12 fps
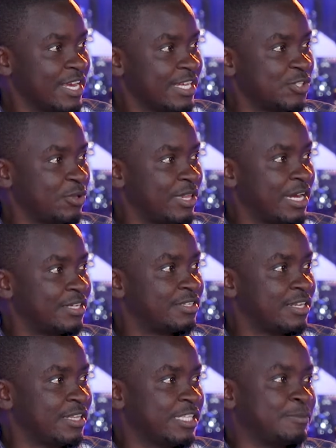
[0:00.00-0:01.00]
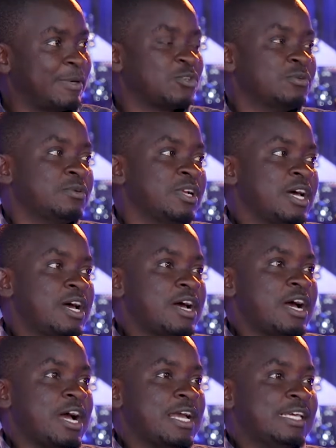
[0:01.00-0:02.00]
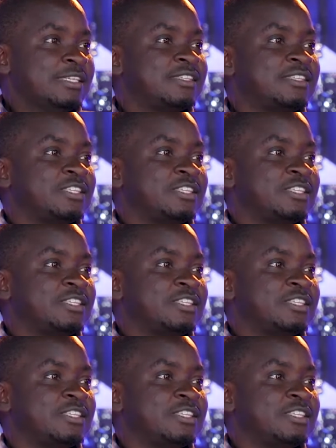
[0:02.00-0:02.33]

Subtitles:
So that this person is,